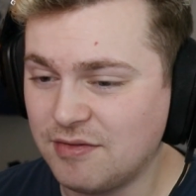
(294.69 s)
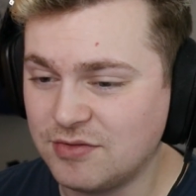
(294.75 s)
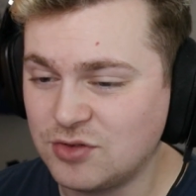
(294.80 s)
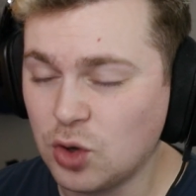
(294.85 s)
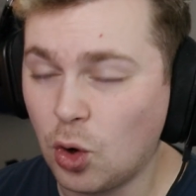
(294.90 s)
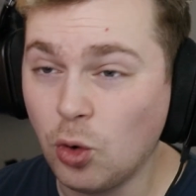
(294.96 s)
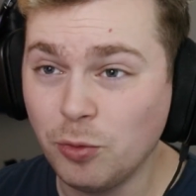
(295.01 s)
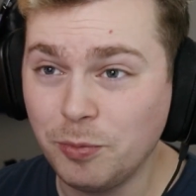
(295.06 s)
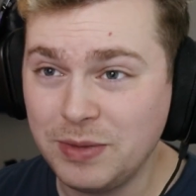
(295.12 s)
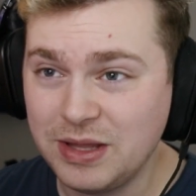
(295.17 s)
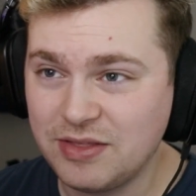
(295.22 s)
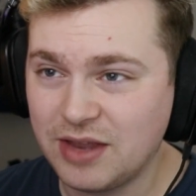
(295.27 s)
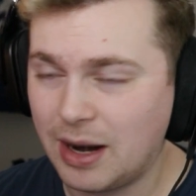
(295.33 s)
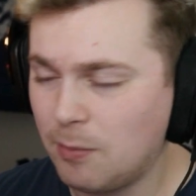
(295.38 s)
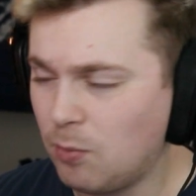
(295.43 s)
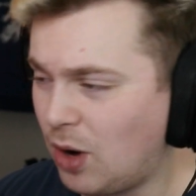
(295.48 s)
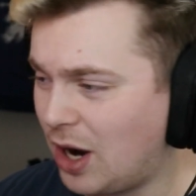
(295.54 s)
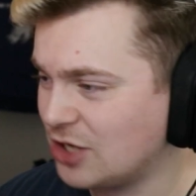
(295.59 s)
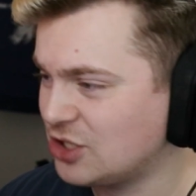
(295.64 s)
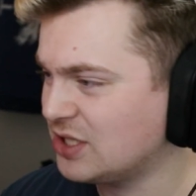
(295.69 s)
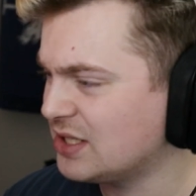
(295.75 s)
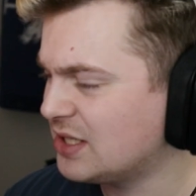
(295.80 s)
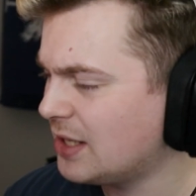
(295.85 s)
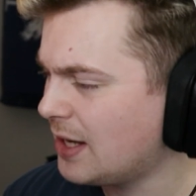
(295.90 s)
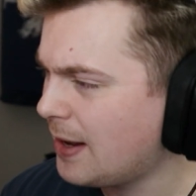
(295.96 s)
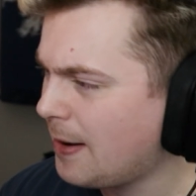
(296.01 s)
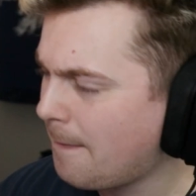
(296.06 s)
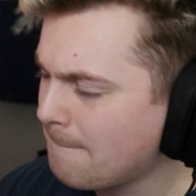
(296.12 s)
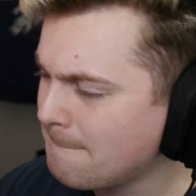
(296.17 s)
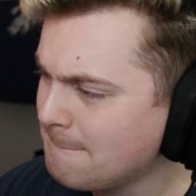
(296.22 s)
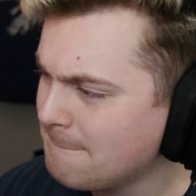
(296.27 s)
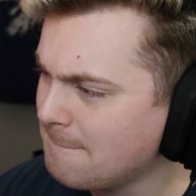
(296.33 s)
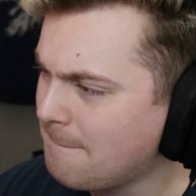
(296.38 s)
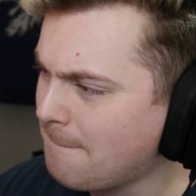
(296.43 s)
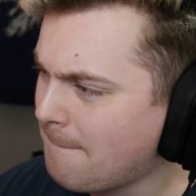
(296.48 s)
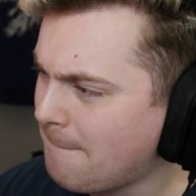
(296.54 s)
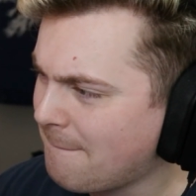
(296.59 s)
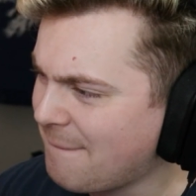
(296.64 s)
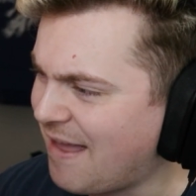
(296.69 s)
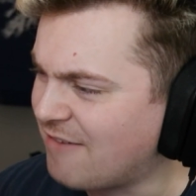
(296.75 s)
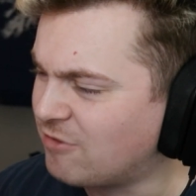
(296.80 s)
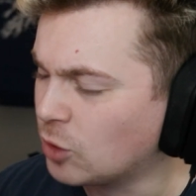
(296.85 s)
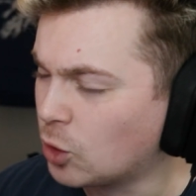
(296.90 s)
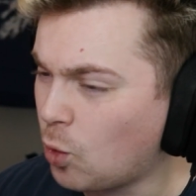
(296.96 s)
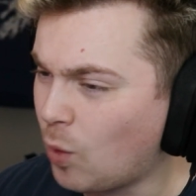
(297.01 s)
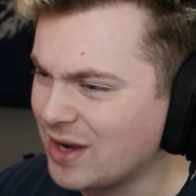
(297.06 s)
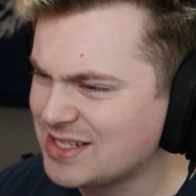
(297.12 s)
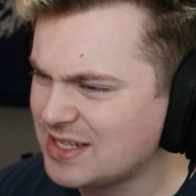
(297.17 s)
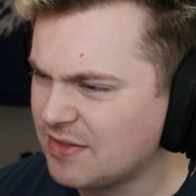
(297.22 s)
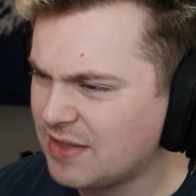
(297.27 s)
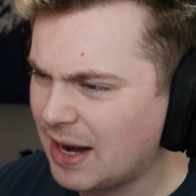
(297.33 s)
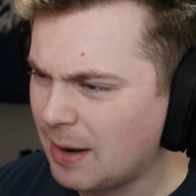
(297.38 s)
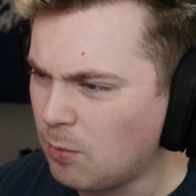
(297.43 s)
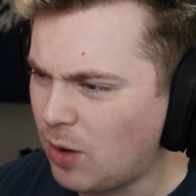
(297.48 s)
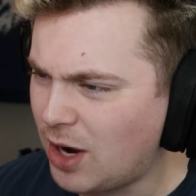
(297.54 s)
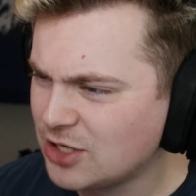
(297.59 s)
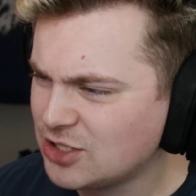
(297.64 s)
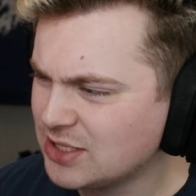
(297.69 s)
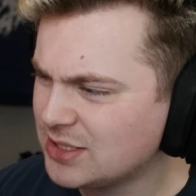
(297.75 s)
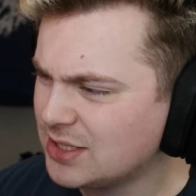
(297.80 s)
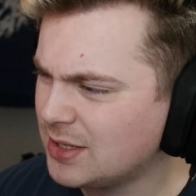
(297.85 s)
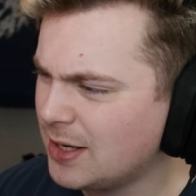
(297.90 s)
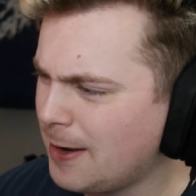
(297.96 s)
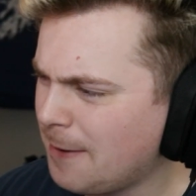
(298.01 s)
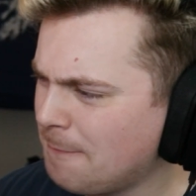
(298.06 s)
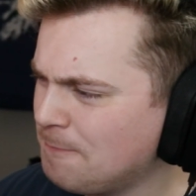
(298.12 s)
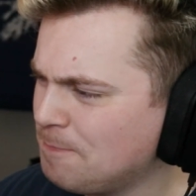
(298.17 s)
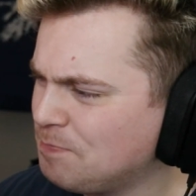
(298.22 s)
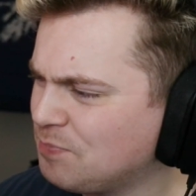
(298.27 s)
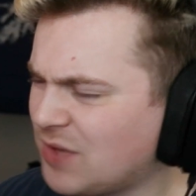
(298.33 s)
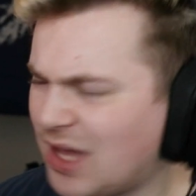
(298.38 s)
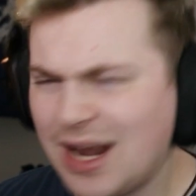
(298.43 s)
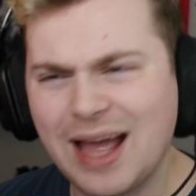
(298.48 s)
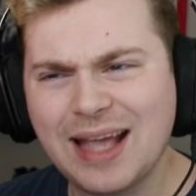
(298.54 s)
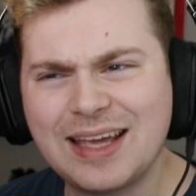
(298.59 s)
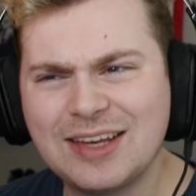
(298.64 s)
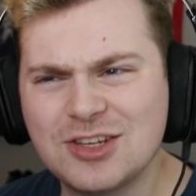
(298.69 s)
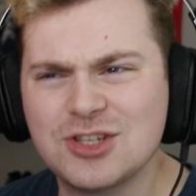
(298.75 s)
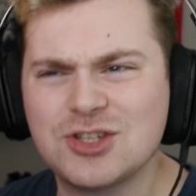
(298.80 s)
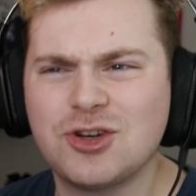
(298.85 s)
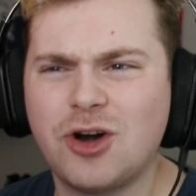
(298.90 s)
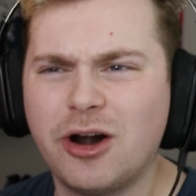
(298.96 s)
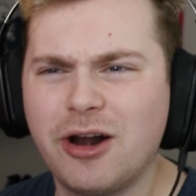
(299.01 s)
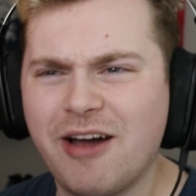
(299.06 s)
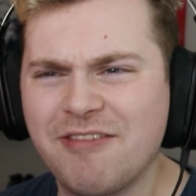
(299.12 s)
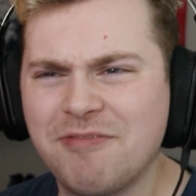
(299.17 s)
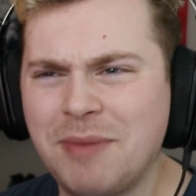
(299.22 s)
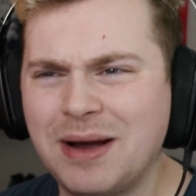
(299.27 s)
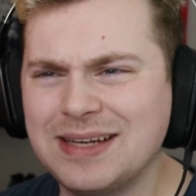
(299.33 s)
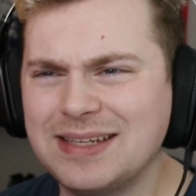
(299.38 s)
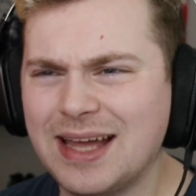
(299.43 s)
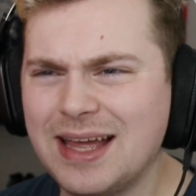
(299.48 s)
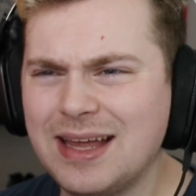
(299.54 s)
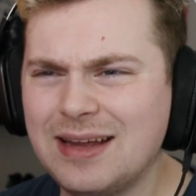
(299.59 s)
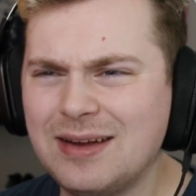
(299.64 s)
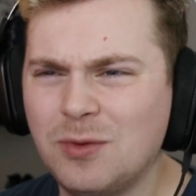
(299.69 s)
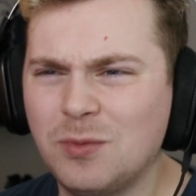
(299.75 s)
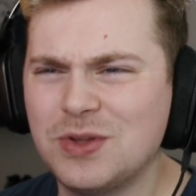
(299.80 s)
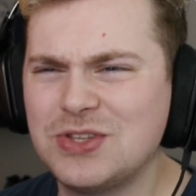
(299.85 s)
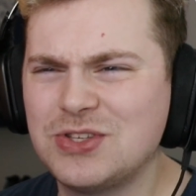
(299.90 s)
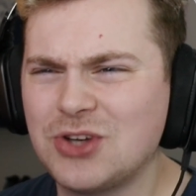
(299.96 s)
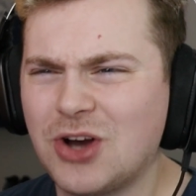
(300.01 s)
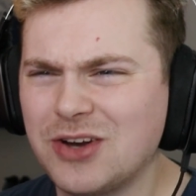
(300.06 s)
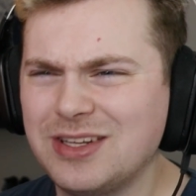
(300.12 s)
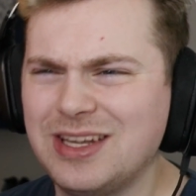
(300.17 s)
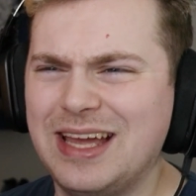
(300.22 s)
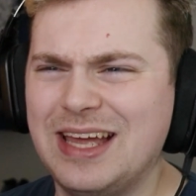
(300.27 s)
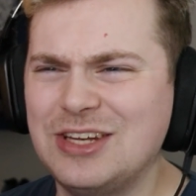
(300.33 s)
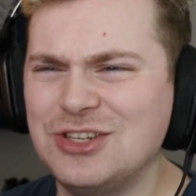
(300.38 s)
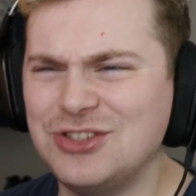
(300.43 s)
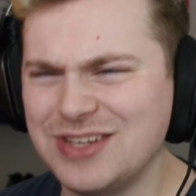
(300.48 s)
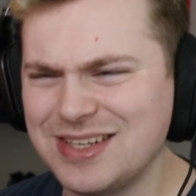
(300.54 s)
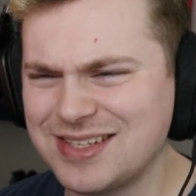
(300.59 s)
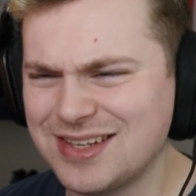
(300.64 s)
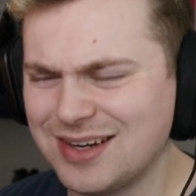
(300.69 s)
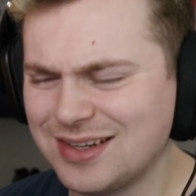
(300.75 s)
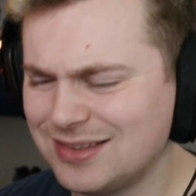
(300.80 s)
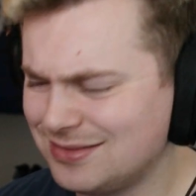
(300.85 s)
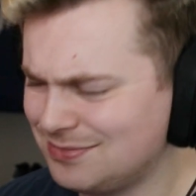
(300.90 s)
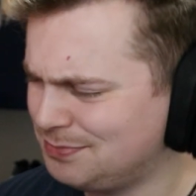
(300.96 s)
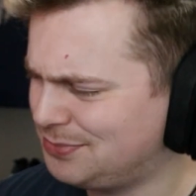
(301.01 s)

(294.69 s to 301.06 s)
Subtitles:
told me that I'm watching today, have requested that I'm watching today. and I get to start off my day with Chenle and Jisung?